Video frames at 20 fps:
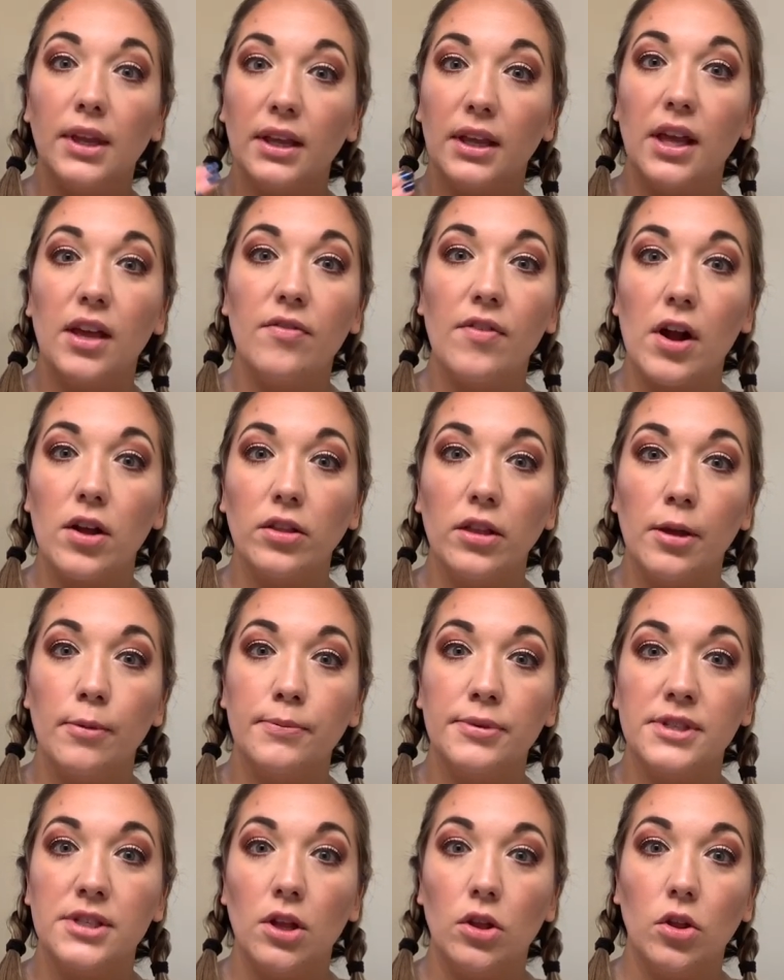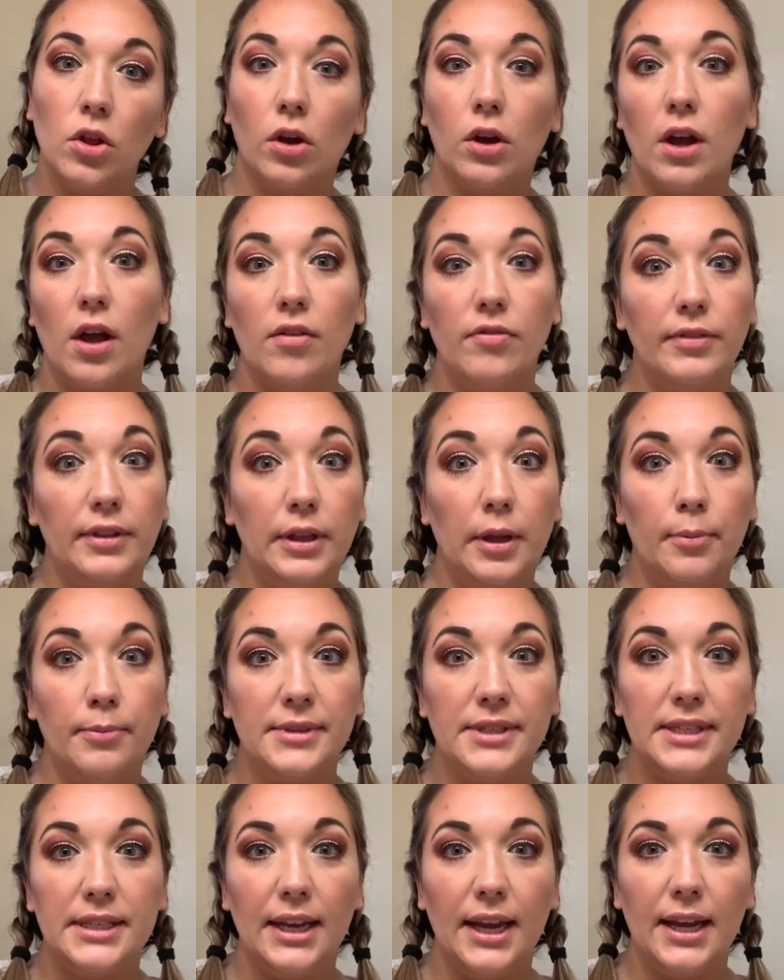give our lips the look of
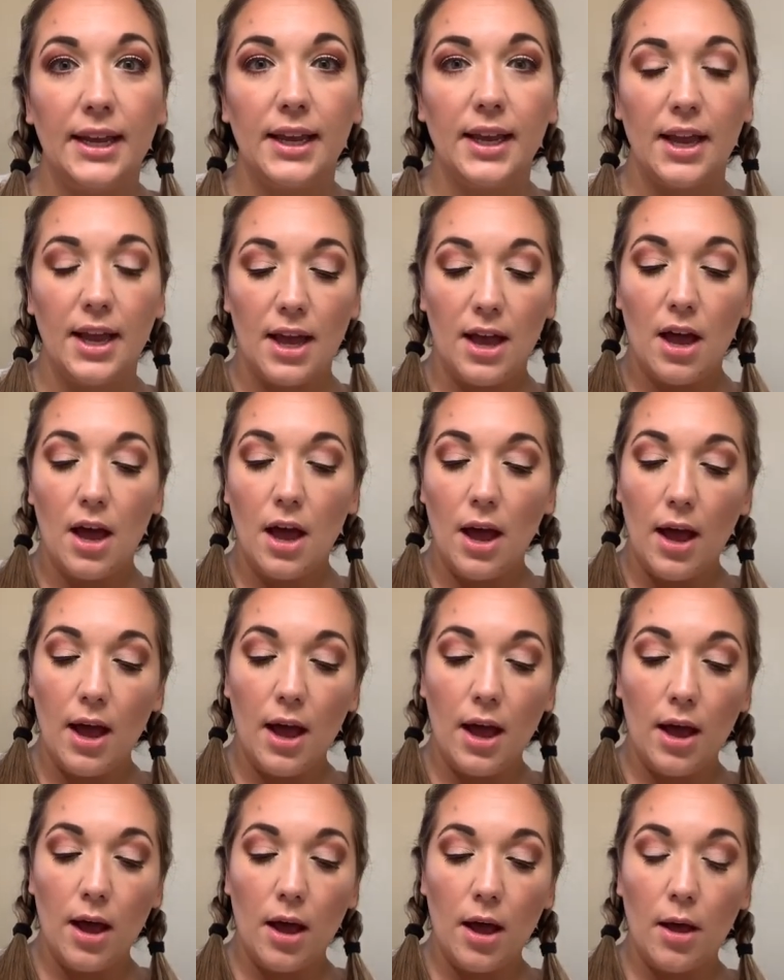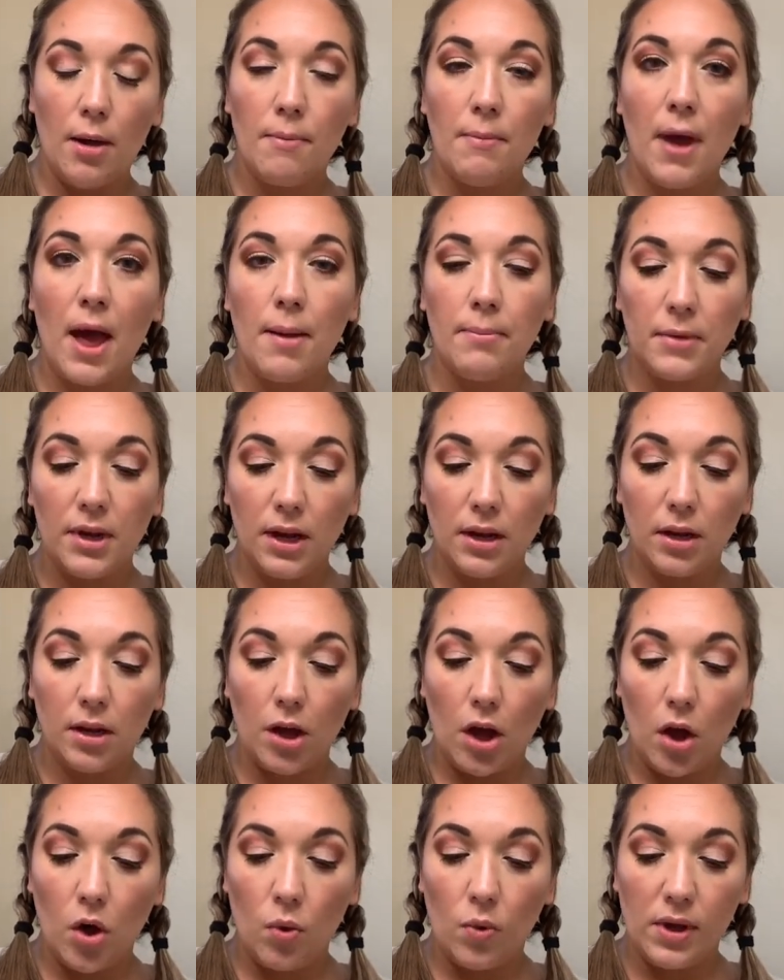lipstick. I'm going to
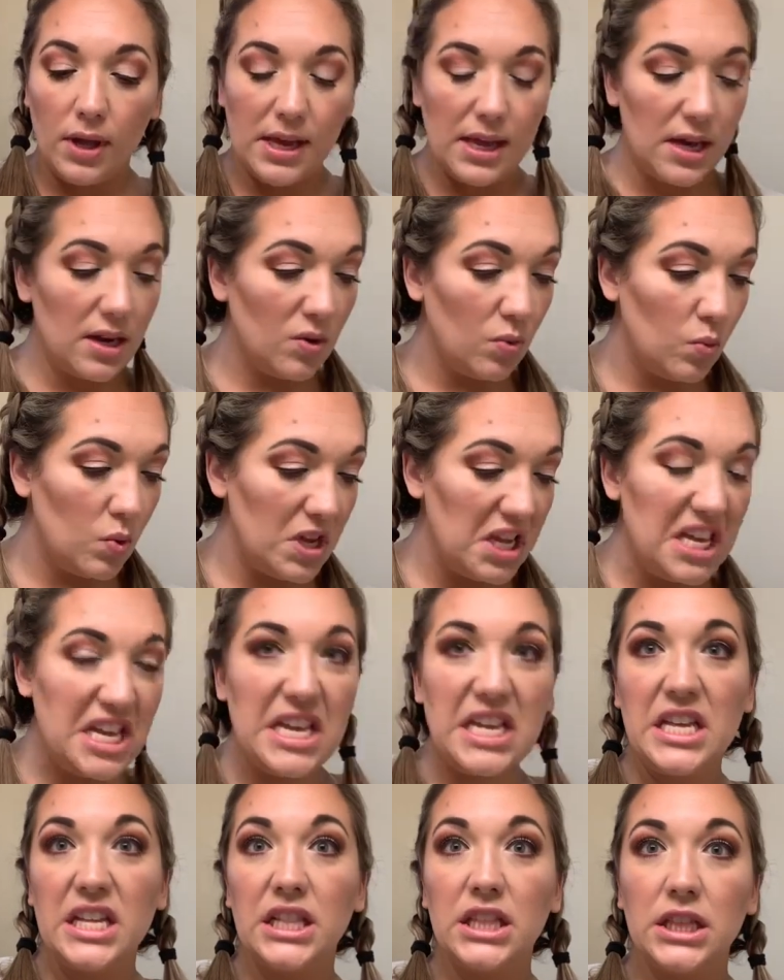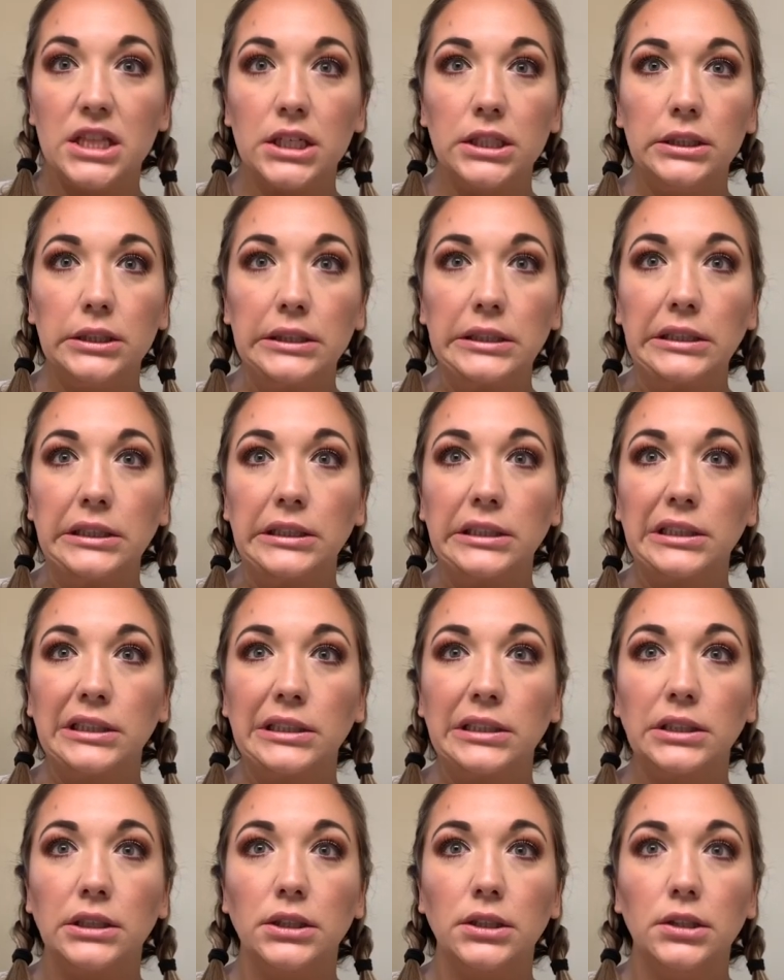go in with,
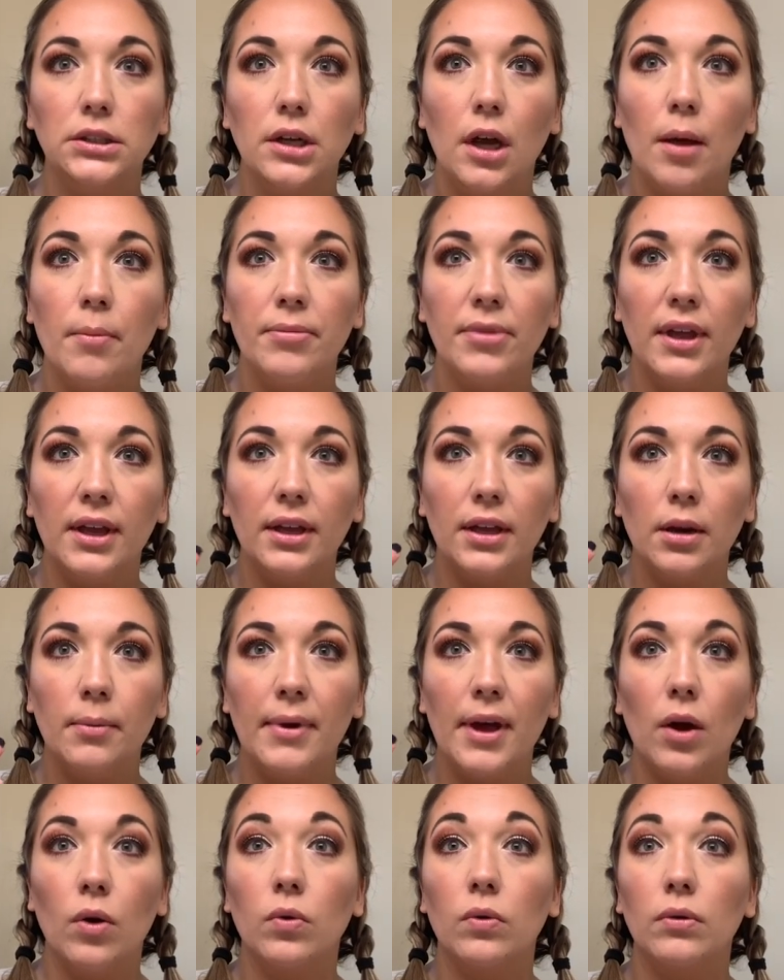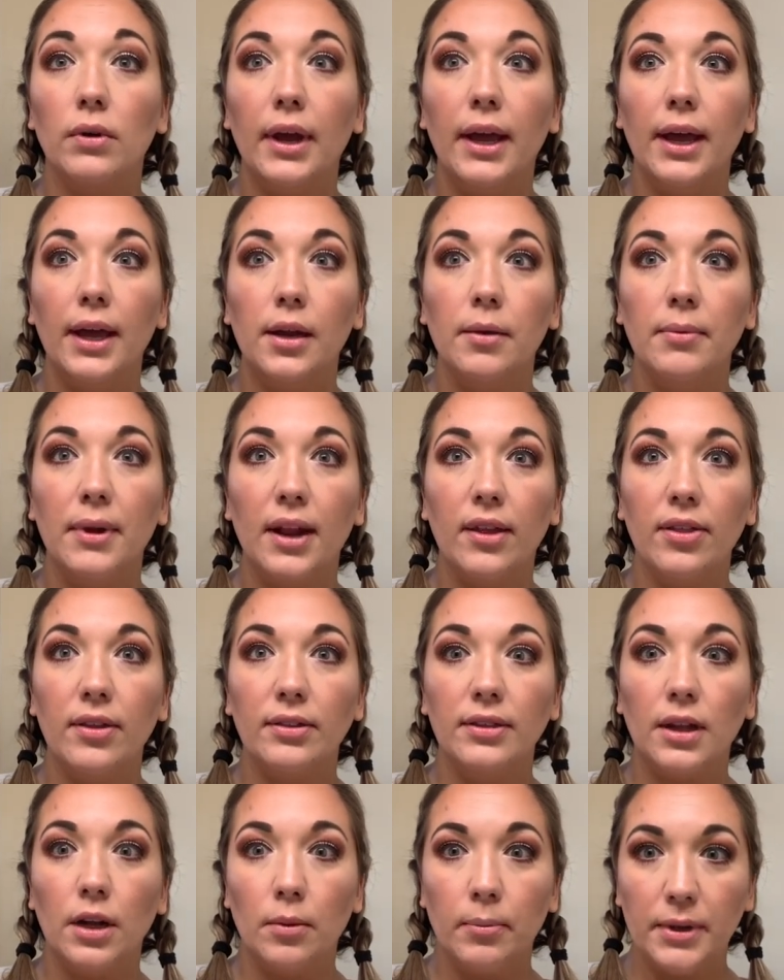thinking about red, but I
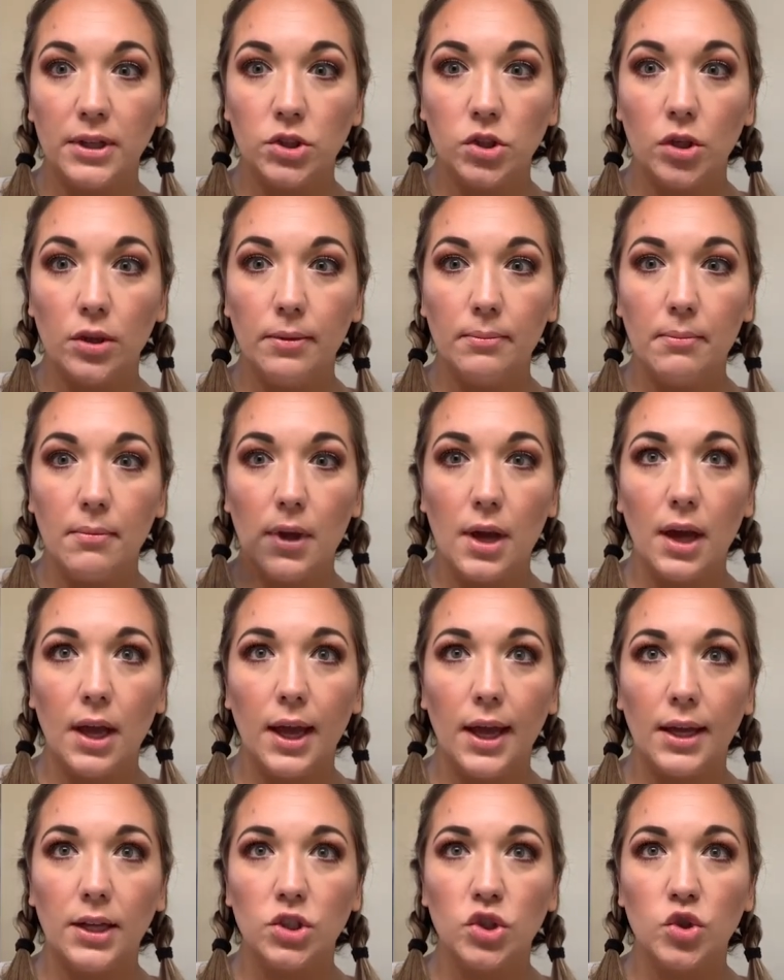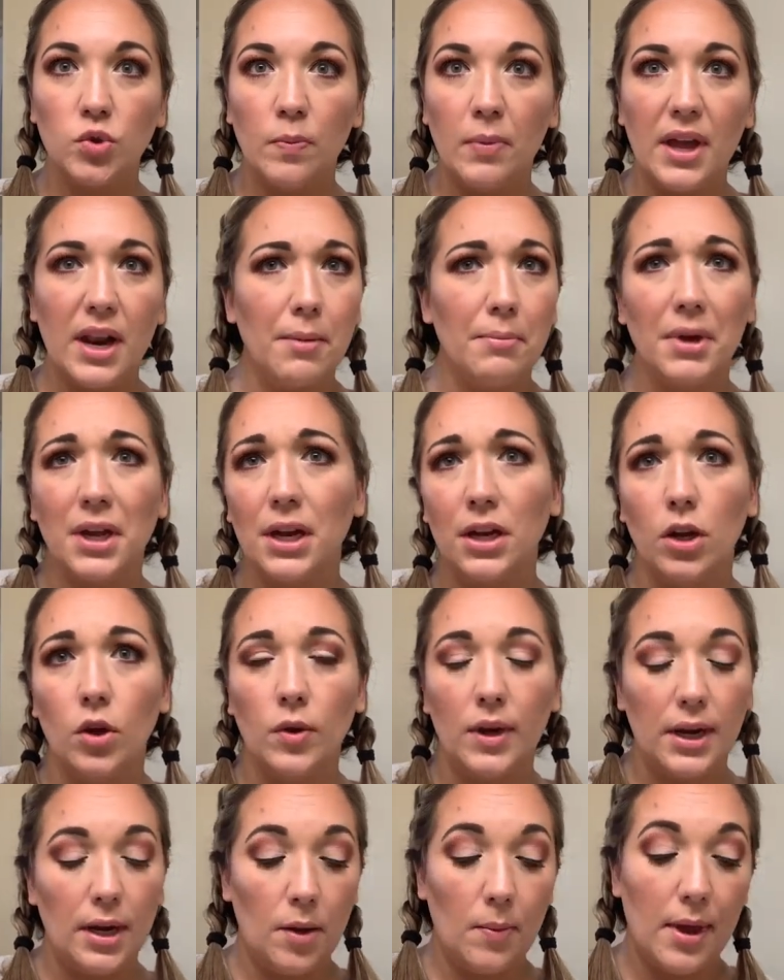think that'll be too much, but I'm going to do
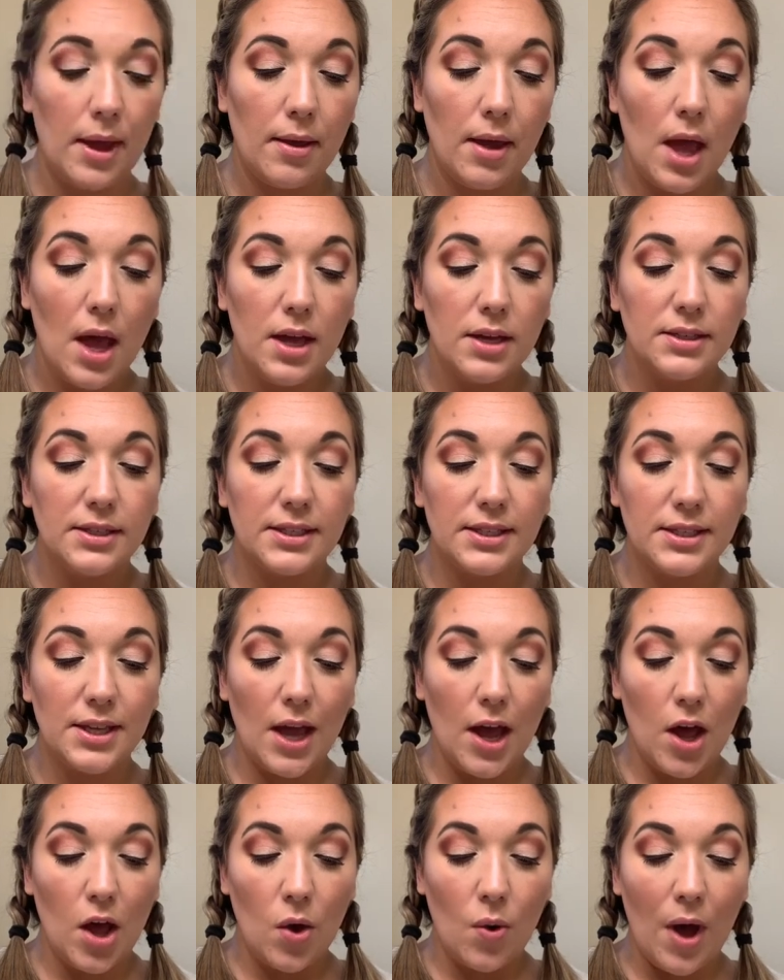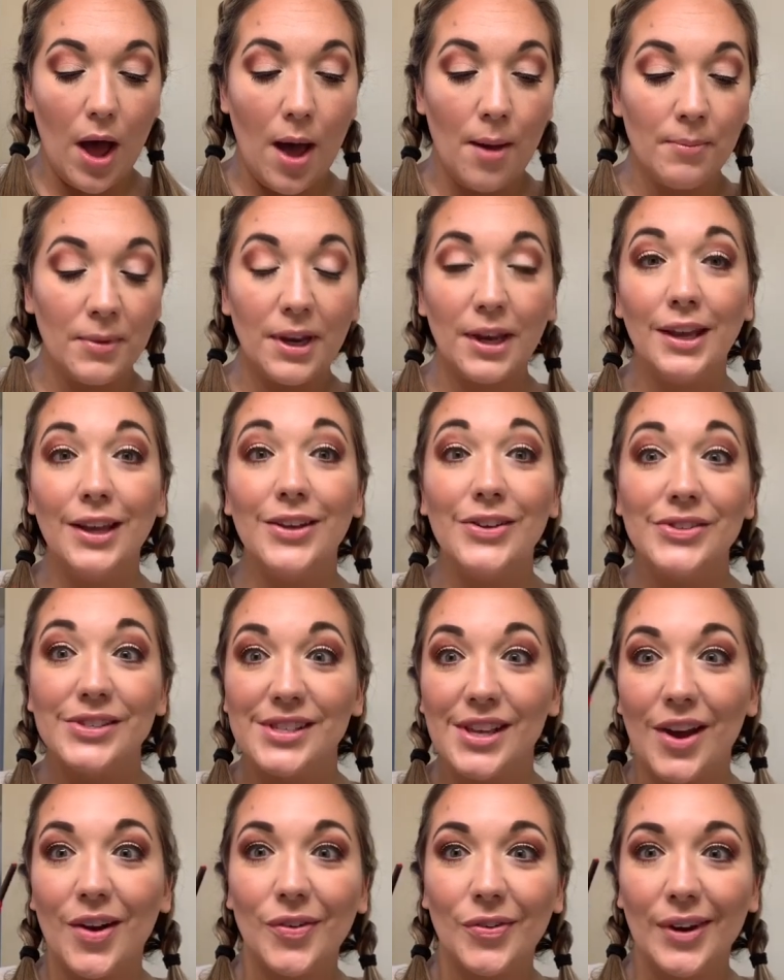it anyway. So I'm going to use
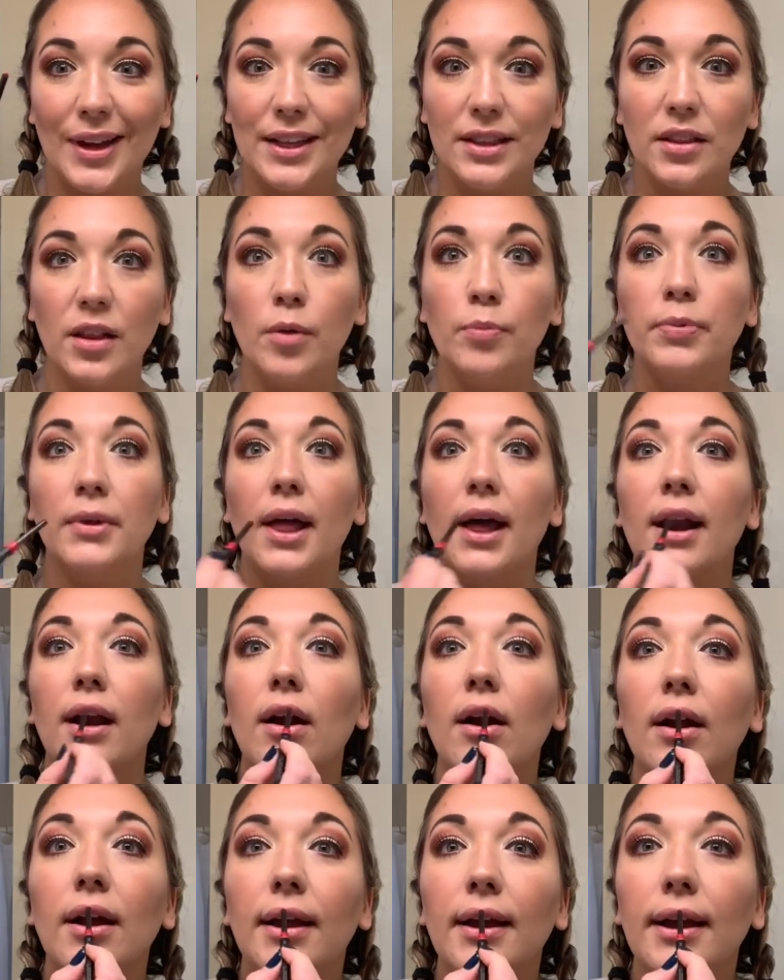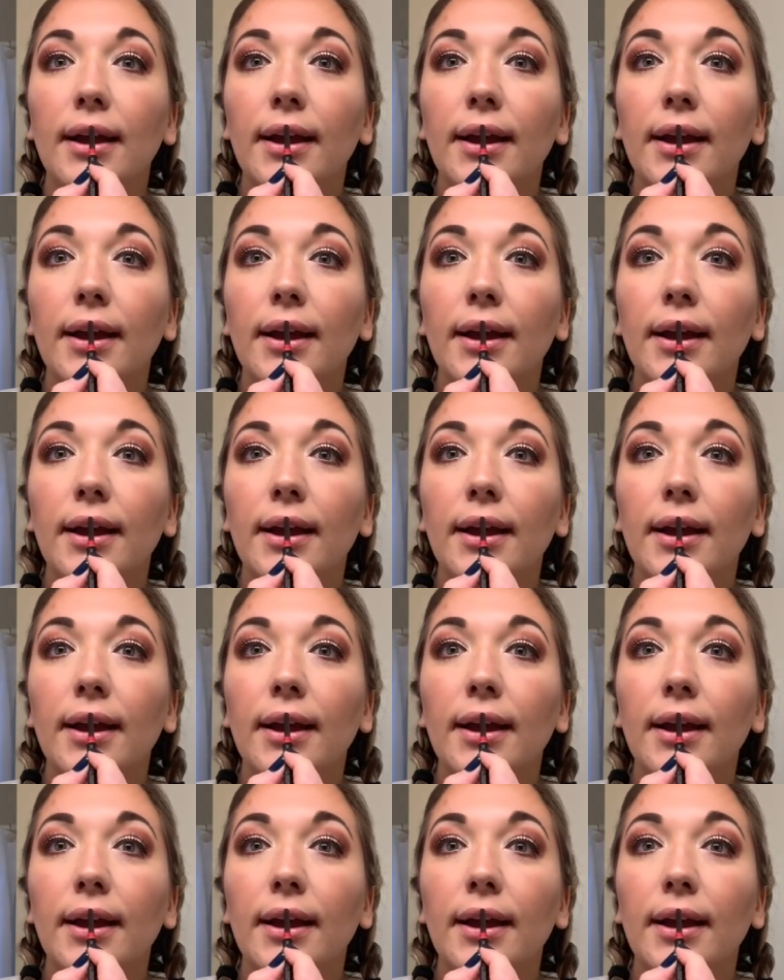a red lip liner